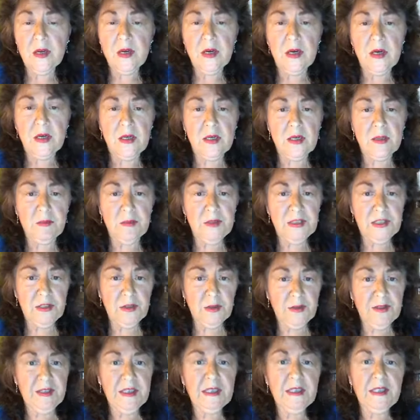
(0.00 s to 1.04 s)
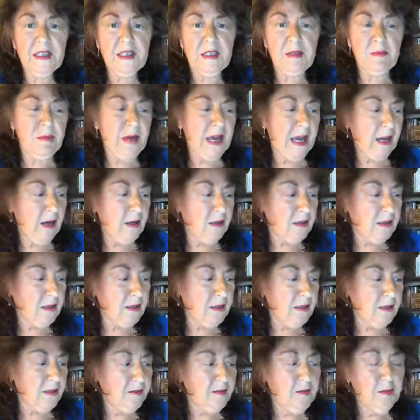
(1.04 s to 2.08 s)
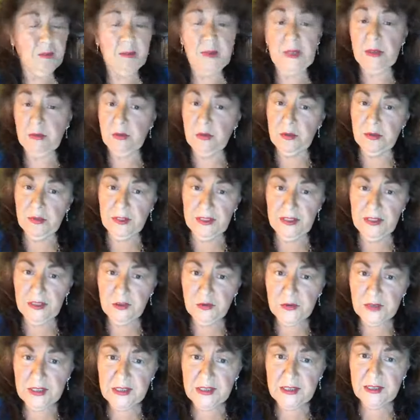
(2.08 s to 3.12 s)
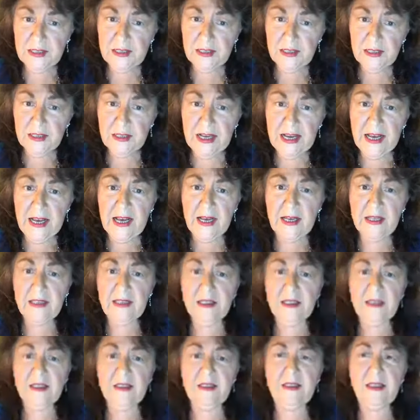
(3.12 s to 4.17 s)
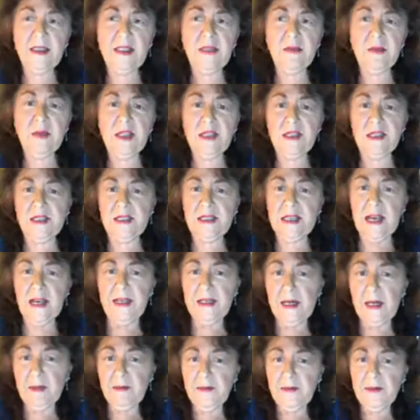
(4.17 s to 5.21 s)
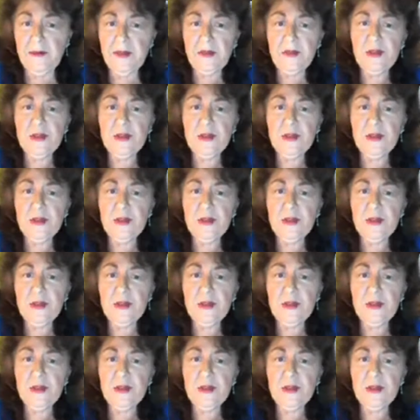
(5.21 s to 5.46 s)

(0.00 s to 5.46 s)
I'm still thinking about if people are interested in that and they want to sign up for